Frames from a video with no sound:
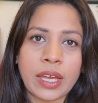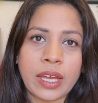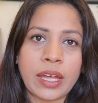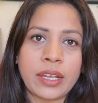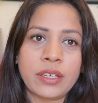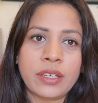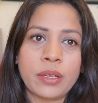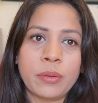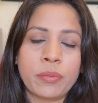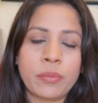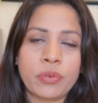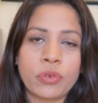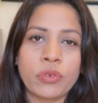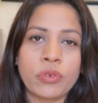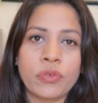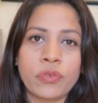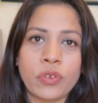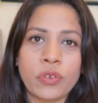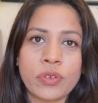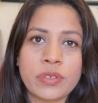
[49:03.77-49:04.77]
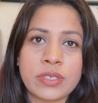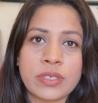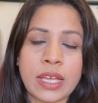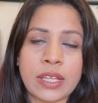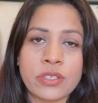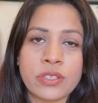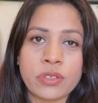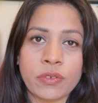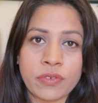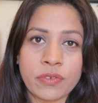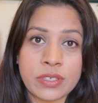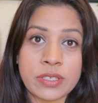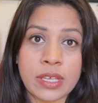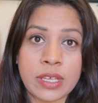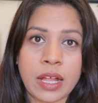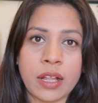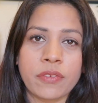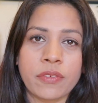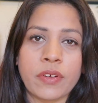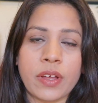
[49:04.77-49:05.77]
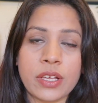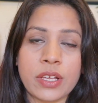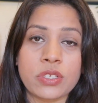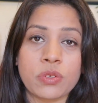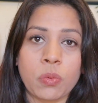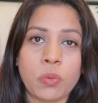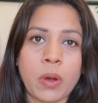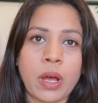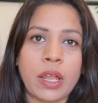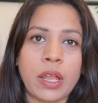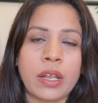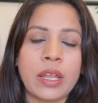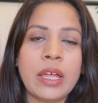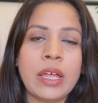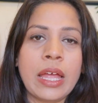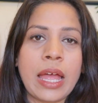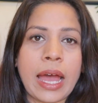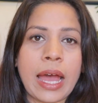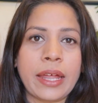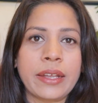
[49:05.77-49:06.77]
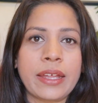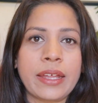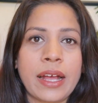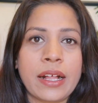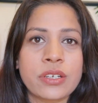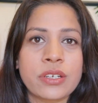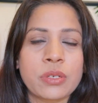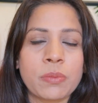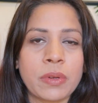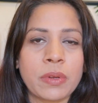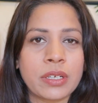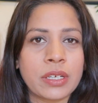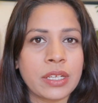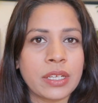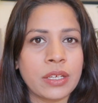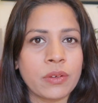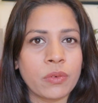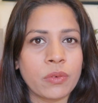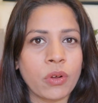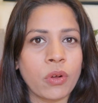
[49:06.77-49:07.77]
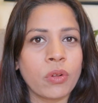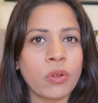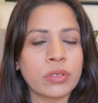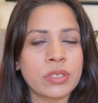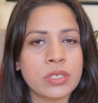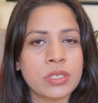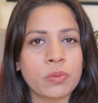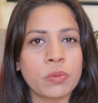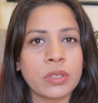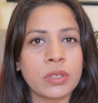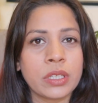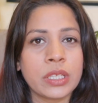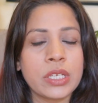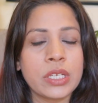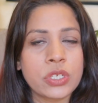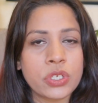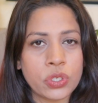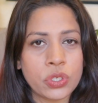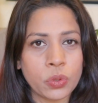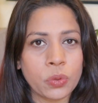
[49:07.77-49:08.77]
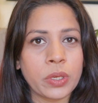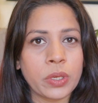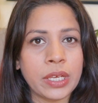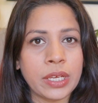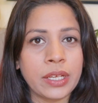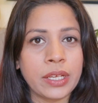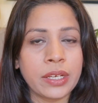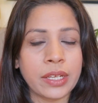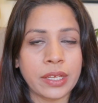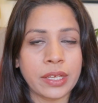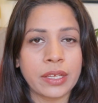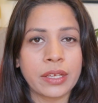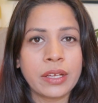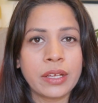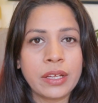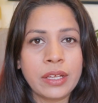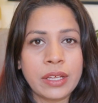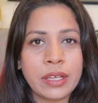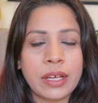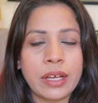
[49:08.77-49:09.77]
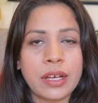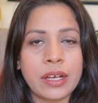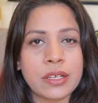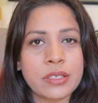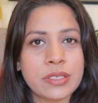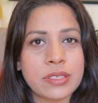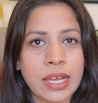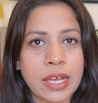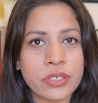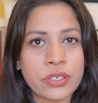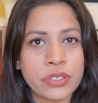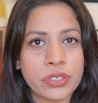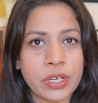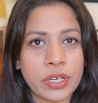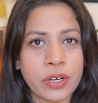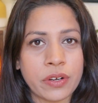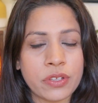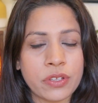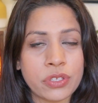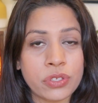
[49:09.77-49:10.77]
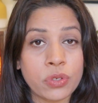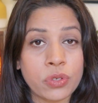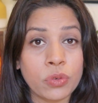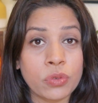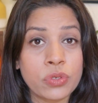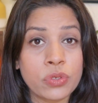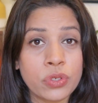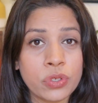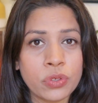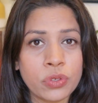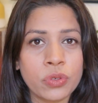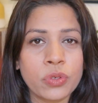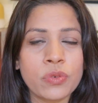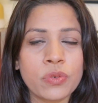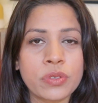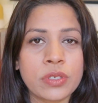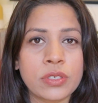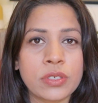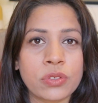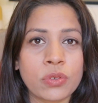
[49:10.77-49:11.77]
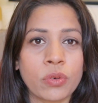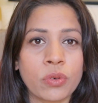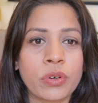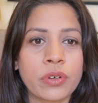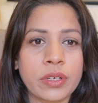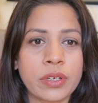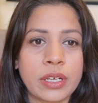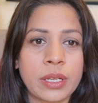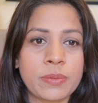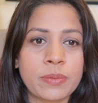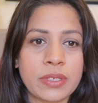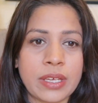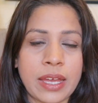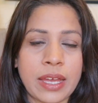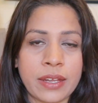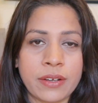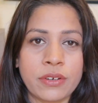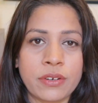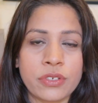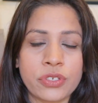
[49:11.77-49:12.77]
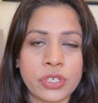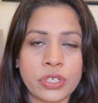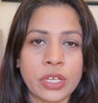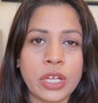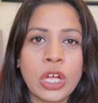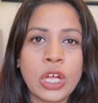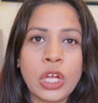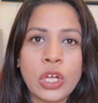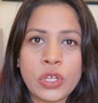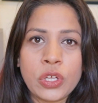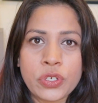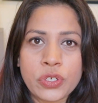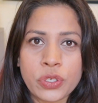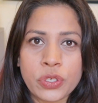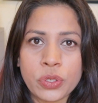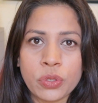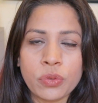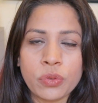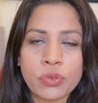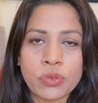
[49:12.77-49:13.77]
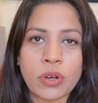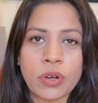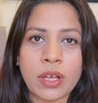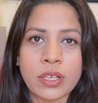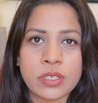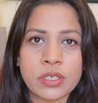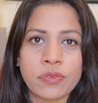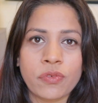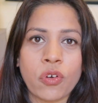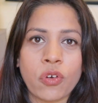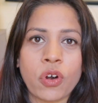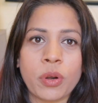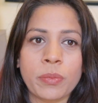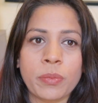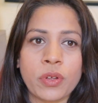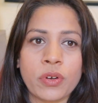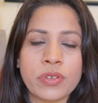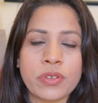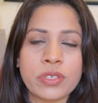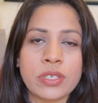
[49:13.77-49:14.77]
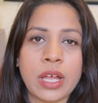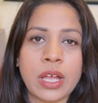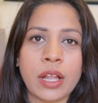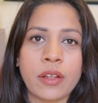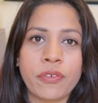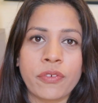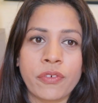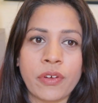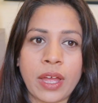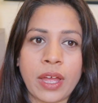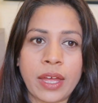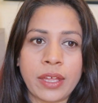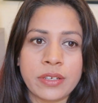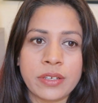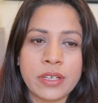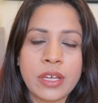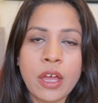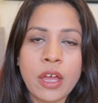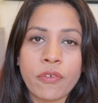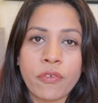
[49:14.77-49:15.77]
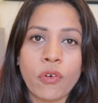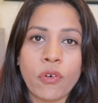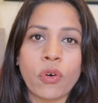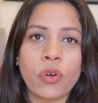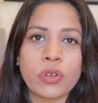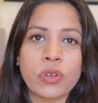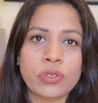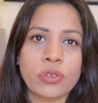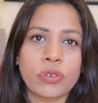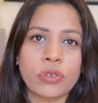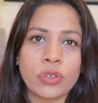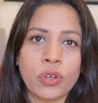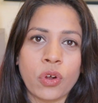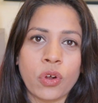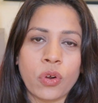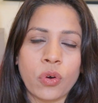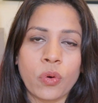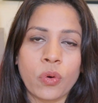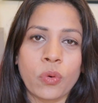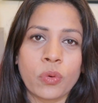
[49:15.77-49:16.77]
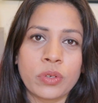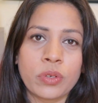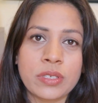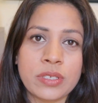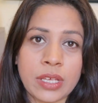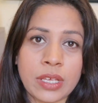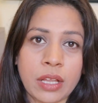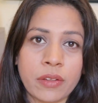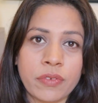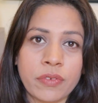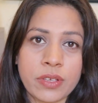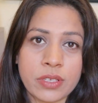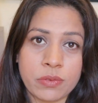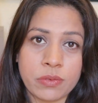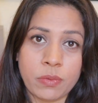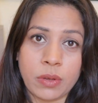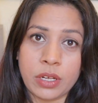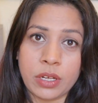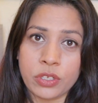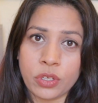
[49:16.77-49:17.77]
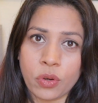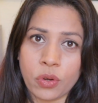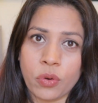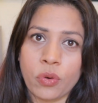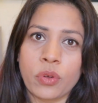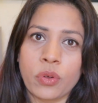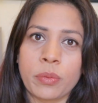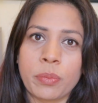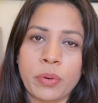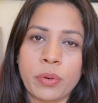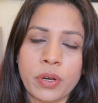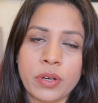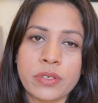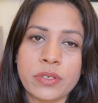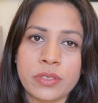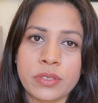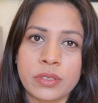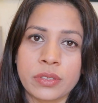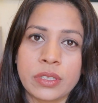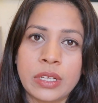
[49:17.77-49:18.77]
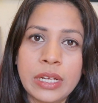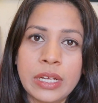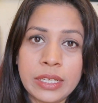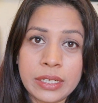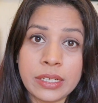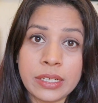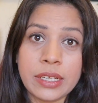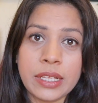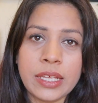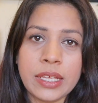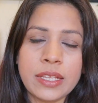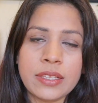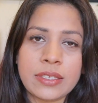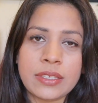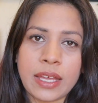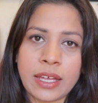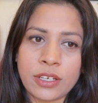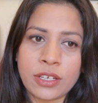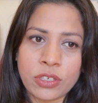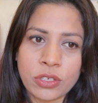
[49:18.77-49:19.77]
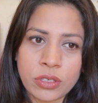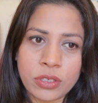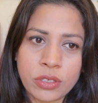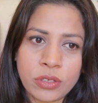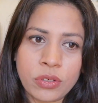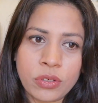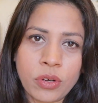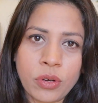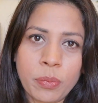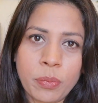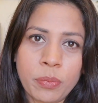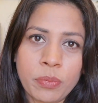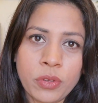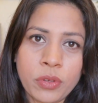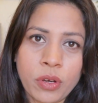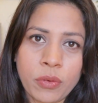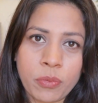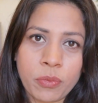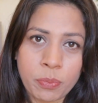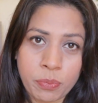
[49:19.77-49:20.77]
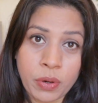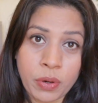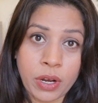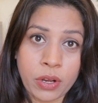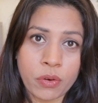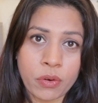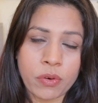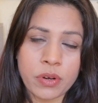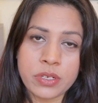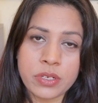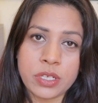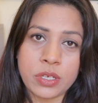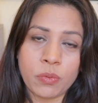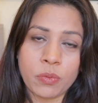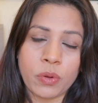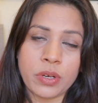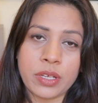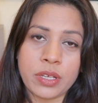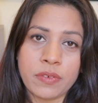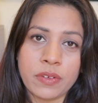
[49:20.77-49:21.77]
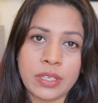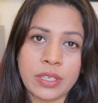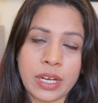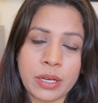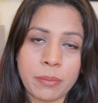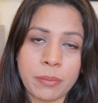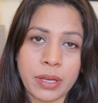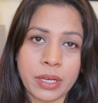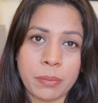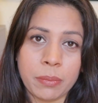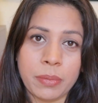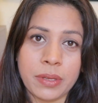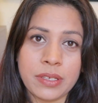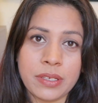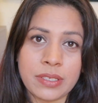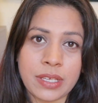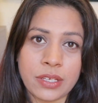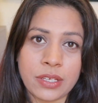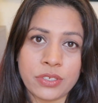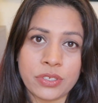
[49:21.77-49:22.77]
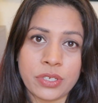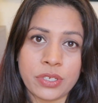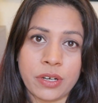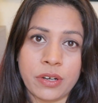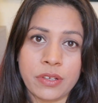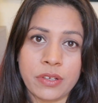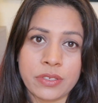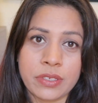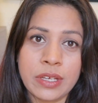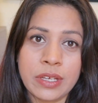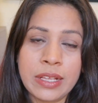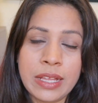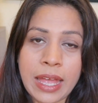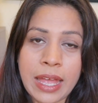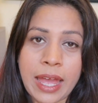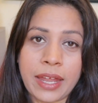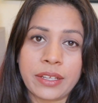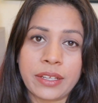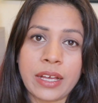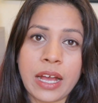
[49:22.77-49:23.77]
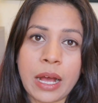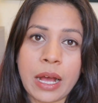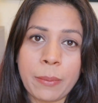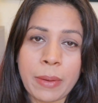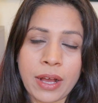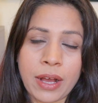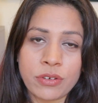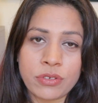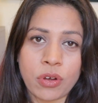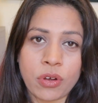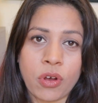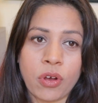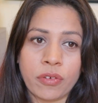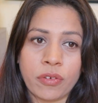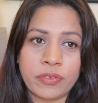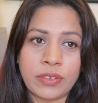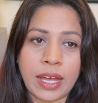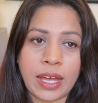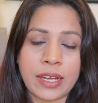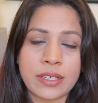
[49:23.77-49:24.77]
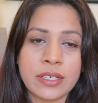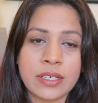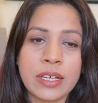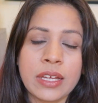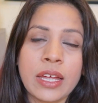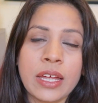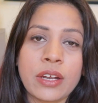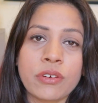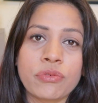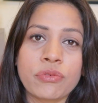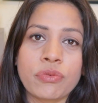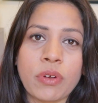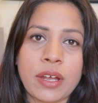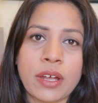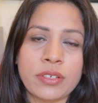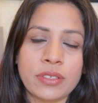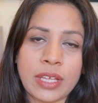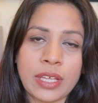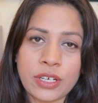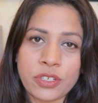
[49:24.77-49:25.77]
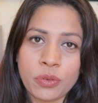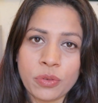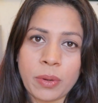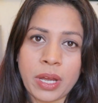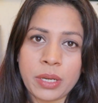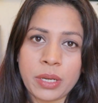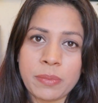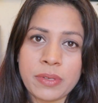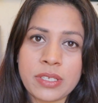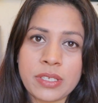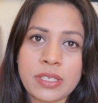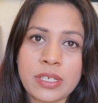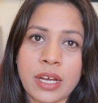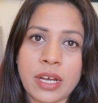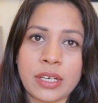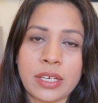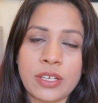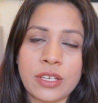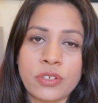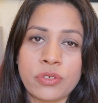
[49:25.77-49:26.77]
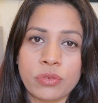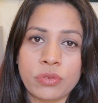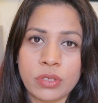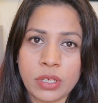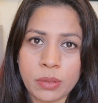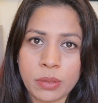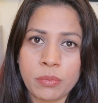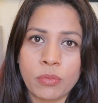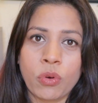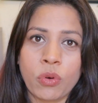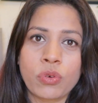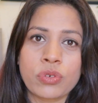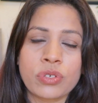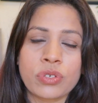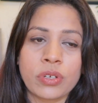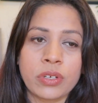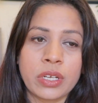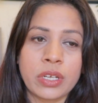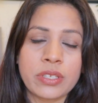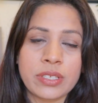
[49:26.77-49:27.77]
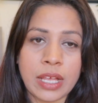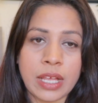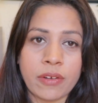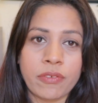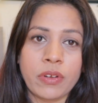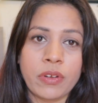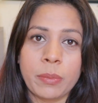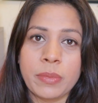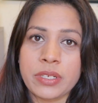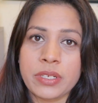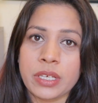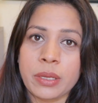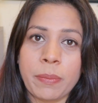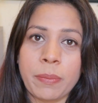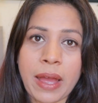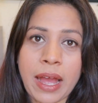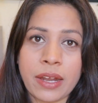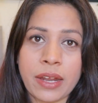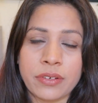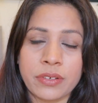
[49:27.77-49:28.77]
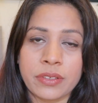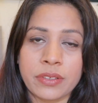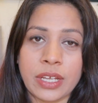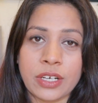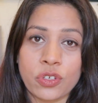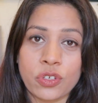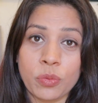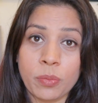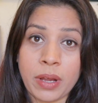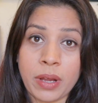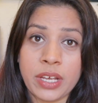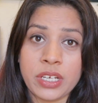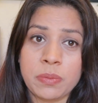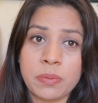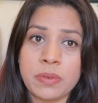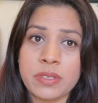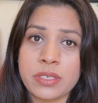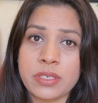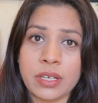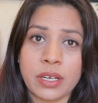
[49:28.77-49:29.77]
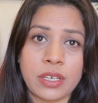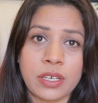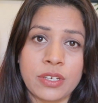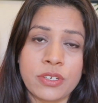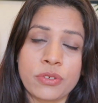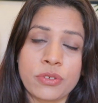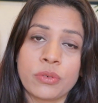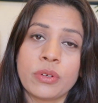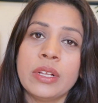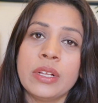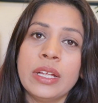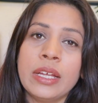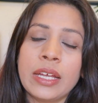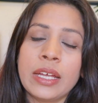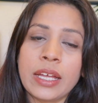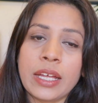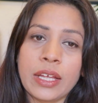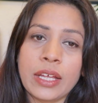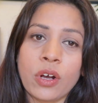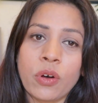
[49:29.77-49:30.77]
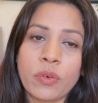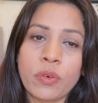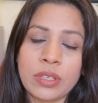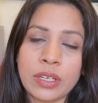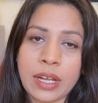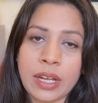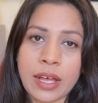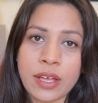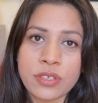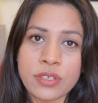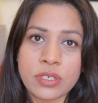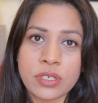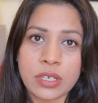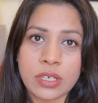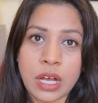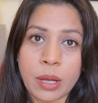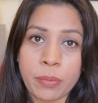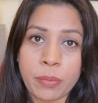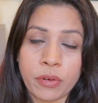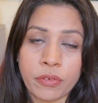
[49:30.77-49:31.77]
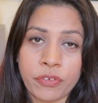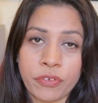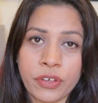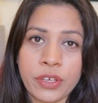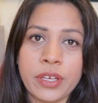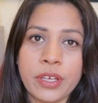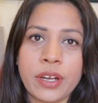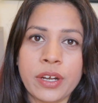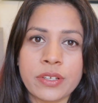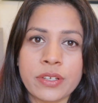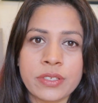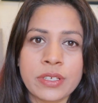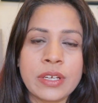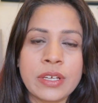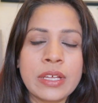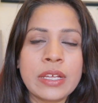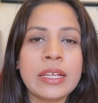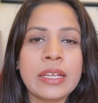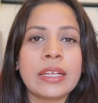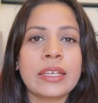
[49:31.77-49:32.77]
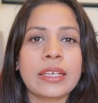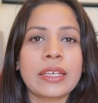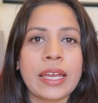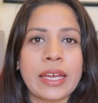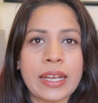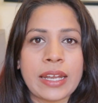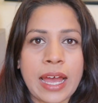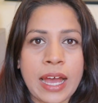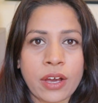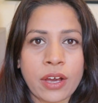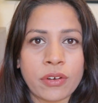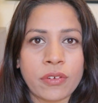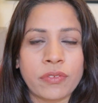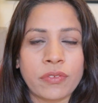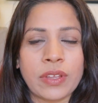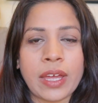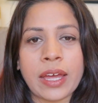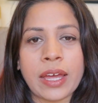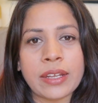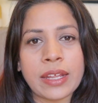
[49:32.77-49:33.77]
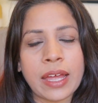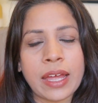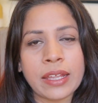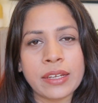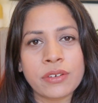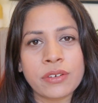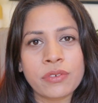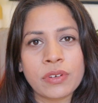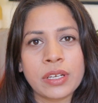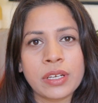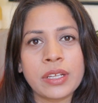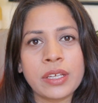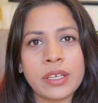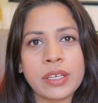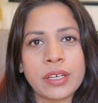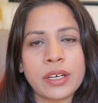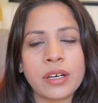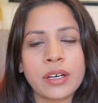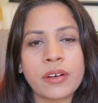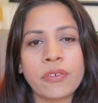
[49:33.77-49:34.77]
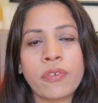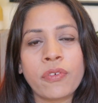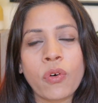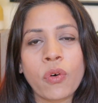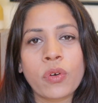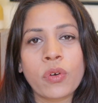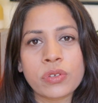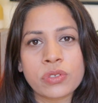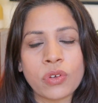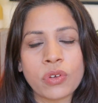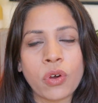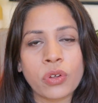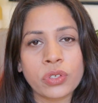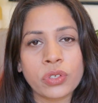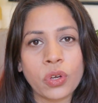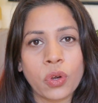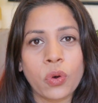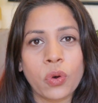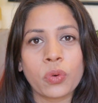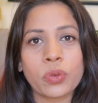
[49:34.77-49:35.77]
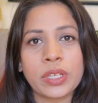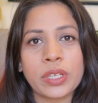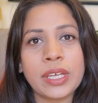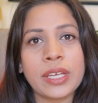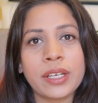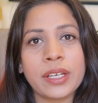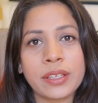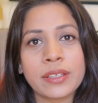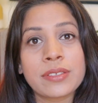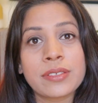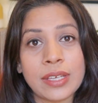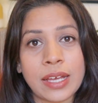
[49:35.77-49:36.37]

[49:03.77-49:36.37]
can improve your sense of self as well, and ultimately all this will lead to healing Sagittarius. So do use the solar eclipse energy to transform yourself and focus on your own self as well, your own personal needs and, you know, your priority, whatever that might be, Sagittarius, and come out of that rut that you might be stuck into, the emotional self-limiting pattern that you might be stuck into over the last couple of years. Get out of that and really focus on your own healing,